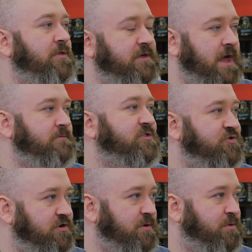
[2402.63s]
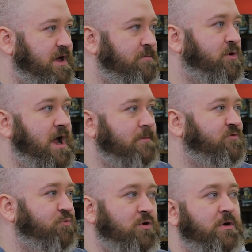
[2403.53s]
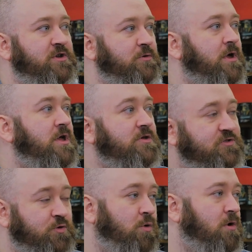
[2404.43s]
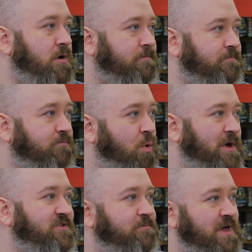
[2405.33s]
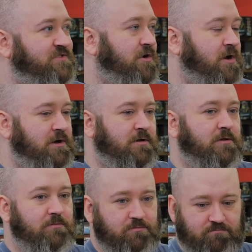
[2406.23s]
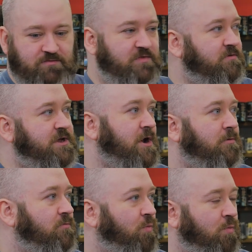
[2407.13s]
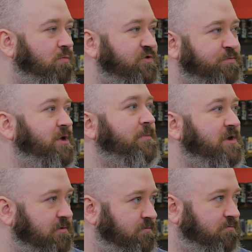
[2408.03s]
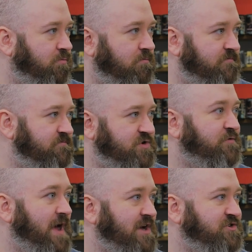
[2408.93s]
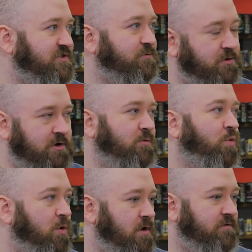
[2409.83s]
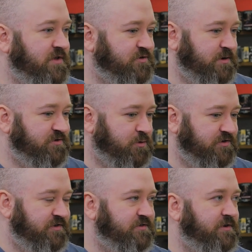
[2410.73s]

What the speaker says: the games that you're going to play, perhaps we're going to score points based on, we'll split up into two factions, we're going to war over these resources.